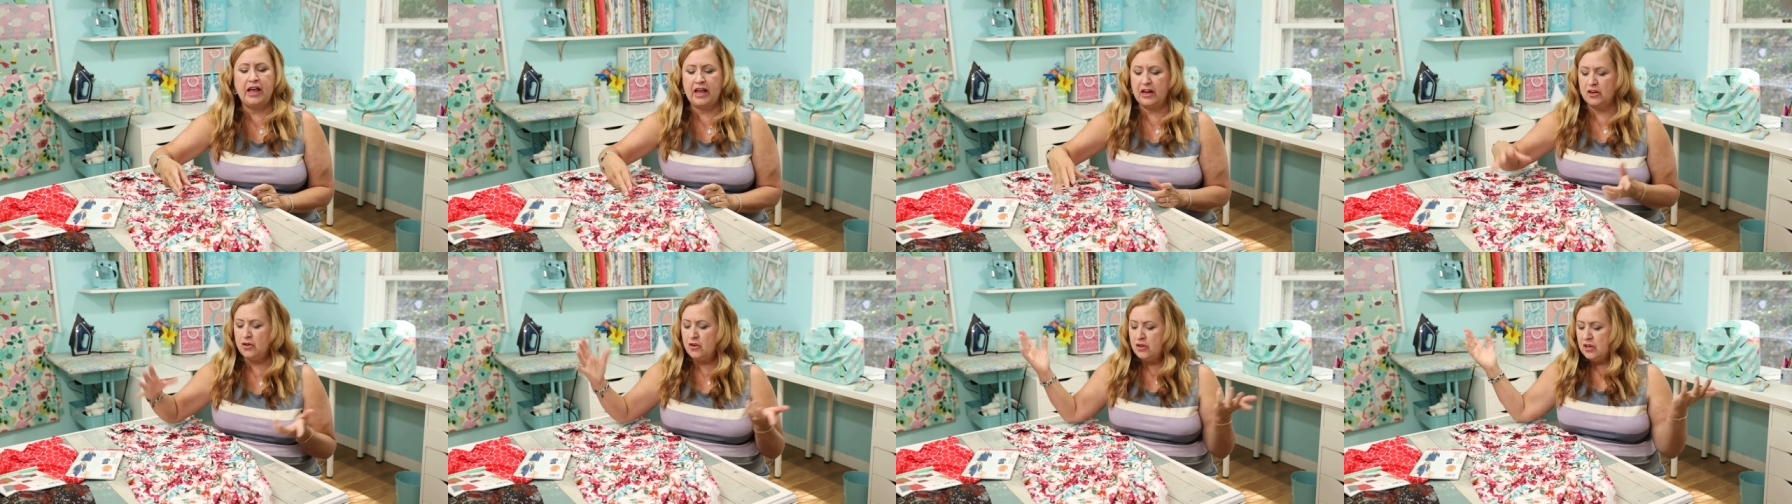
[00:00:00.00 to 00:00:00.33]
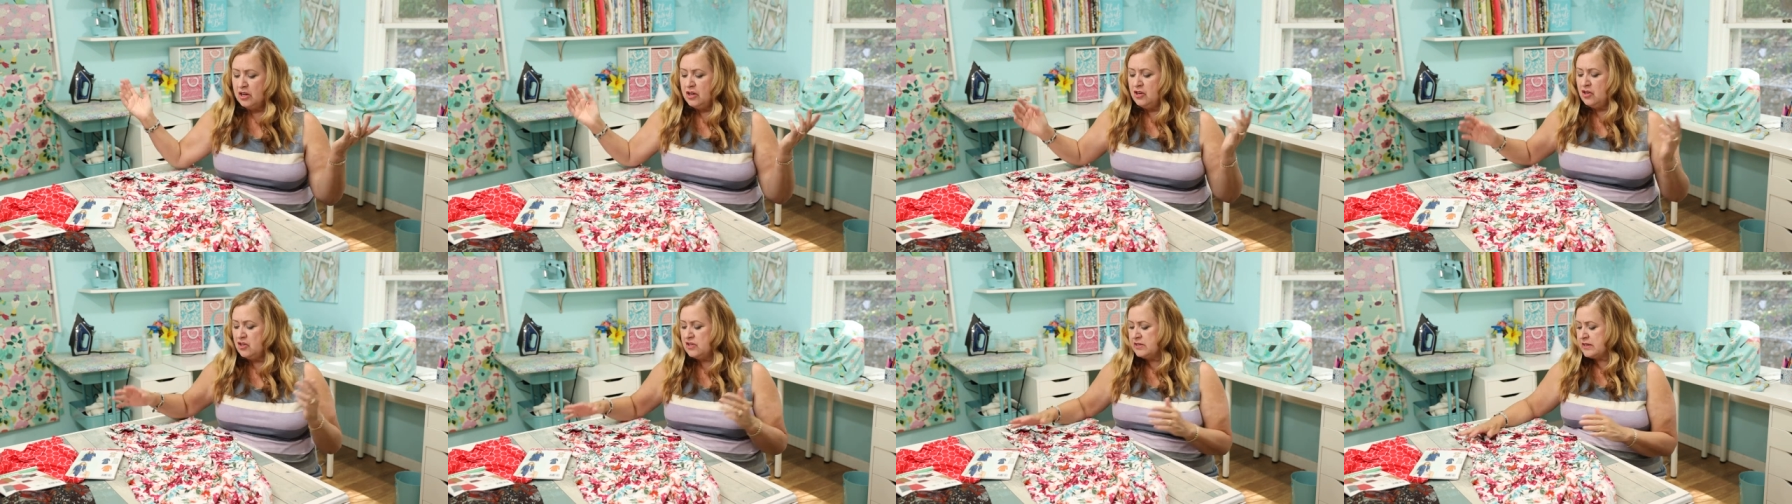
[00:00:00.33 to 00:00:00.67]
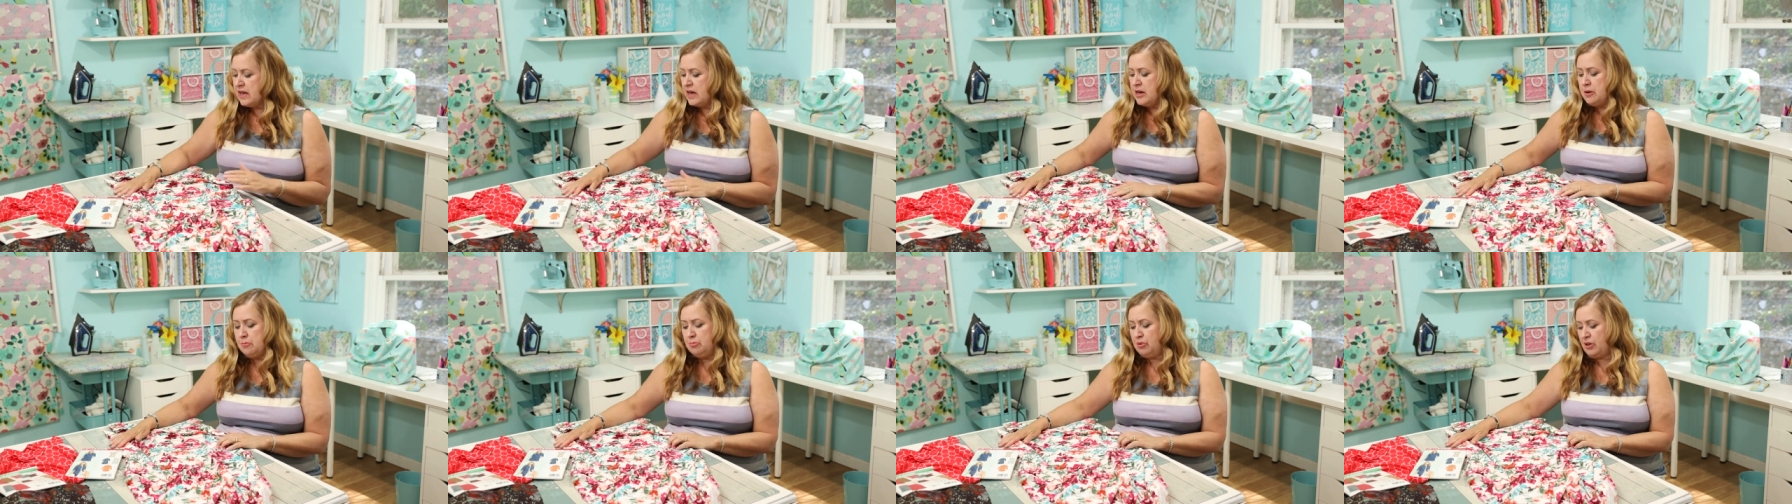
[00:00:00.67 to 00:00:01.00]
And you can
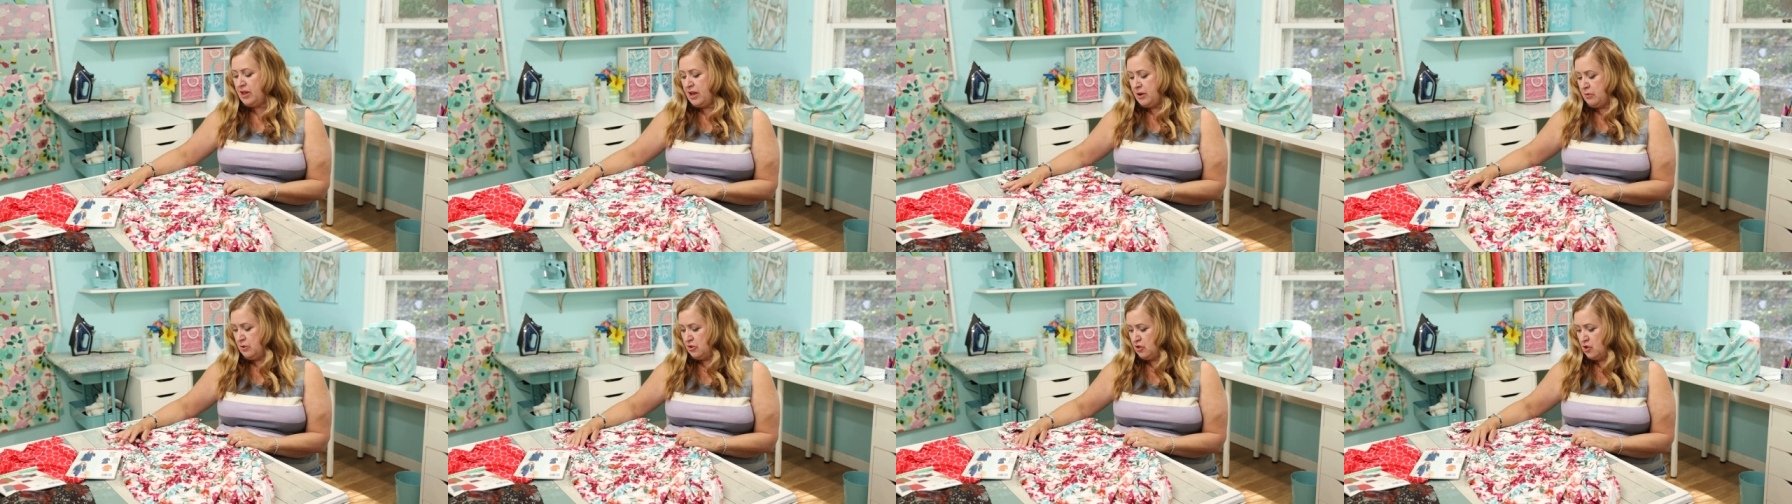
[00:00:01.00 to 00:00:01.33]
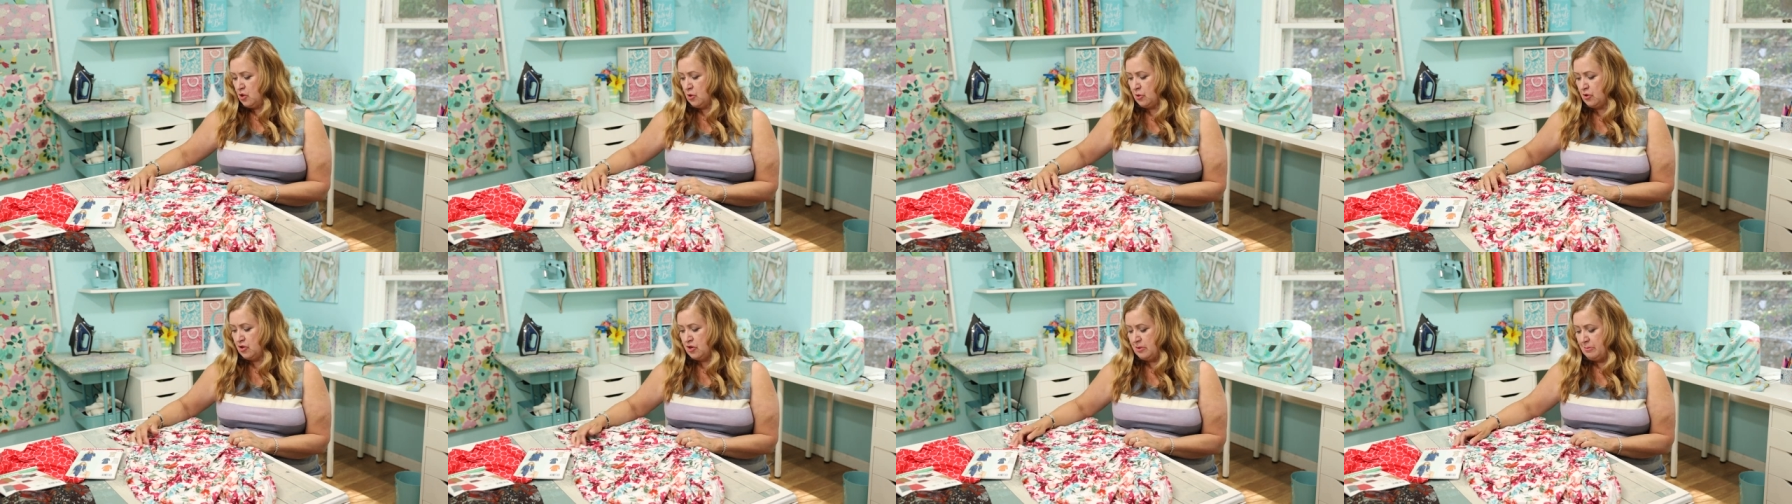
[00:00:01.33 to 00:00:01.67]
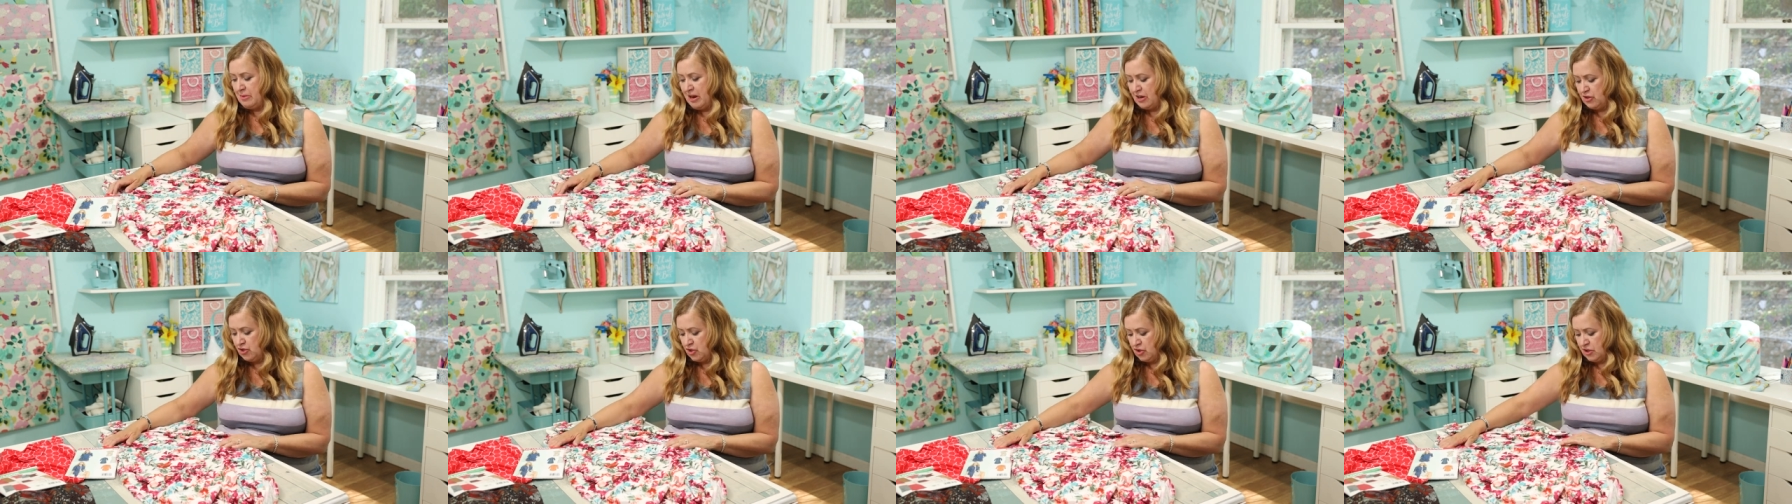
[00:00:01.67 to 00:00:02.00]
just kind of play with your
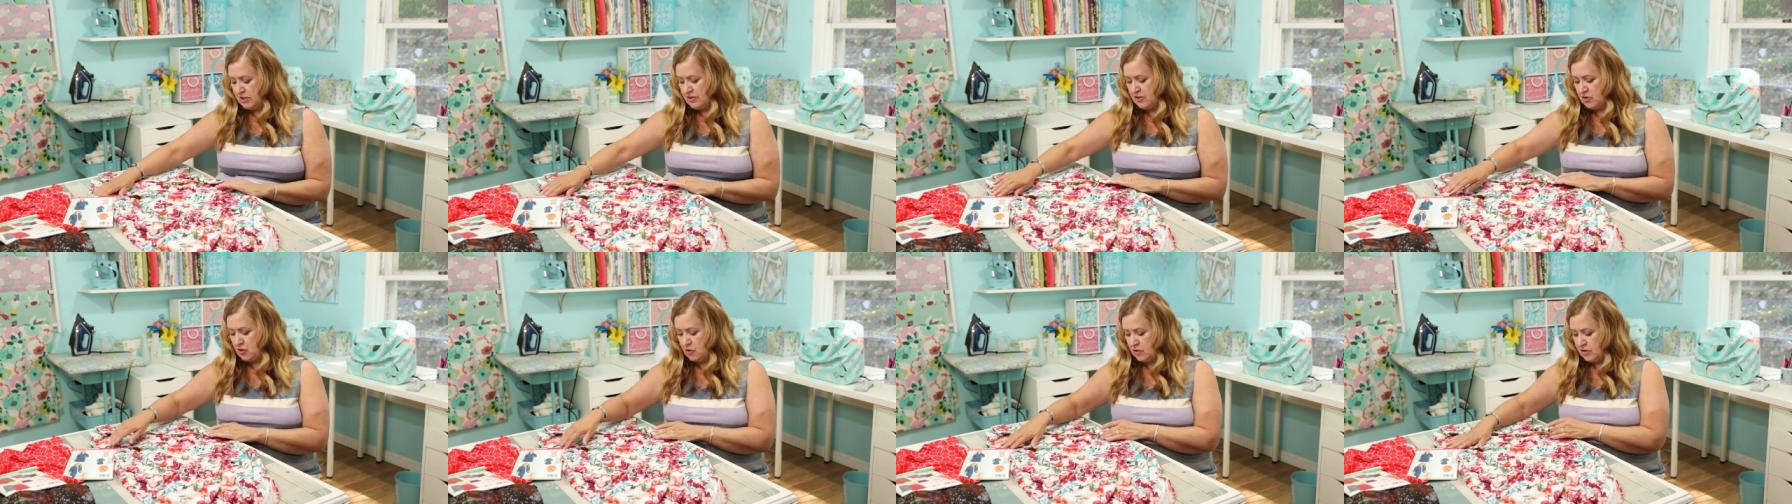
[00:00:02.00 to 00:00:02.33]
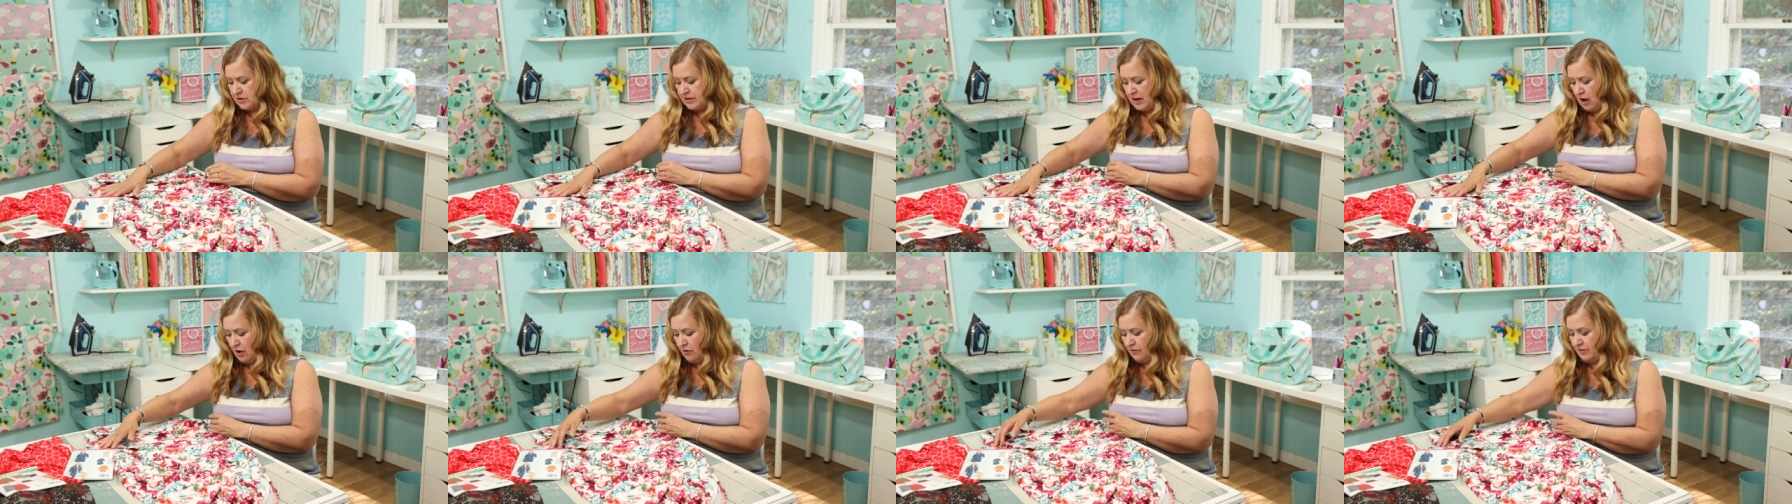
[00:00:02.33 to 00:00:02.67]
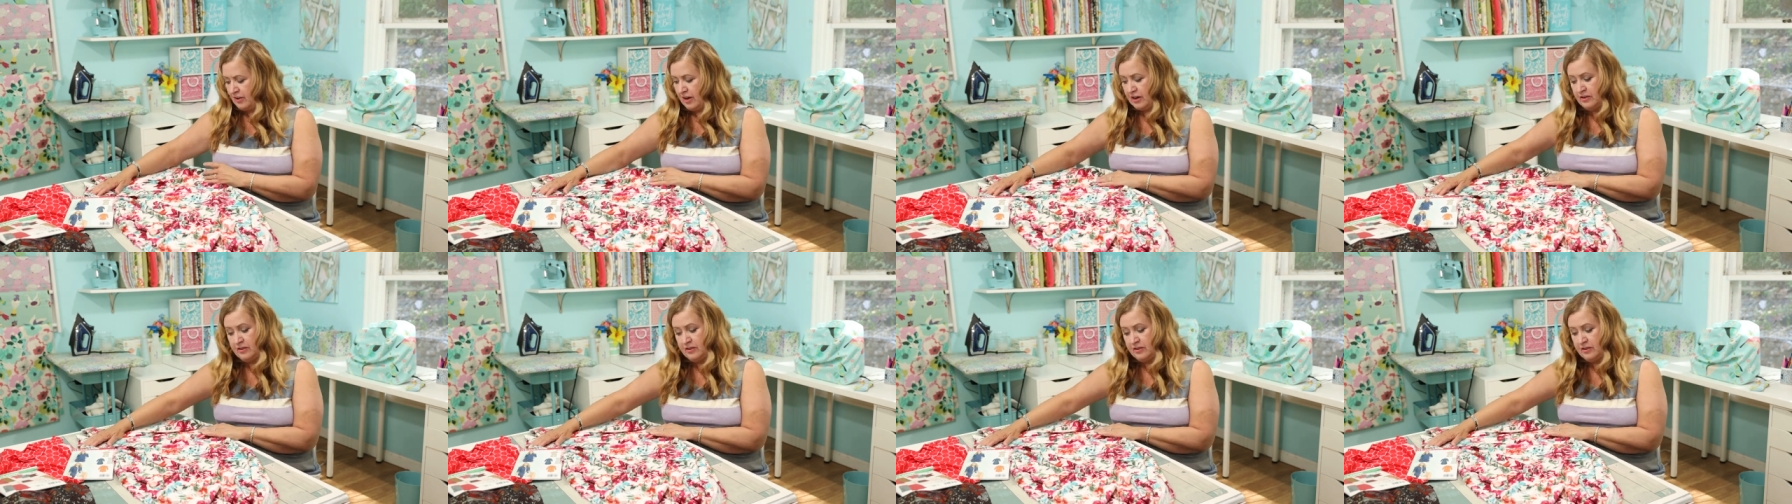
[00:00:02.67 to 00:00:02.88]
dimensions yourself.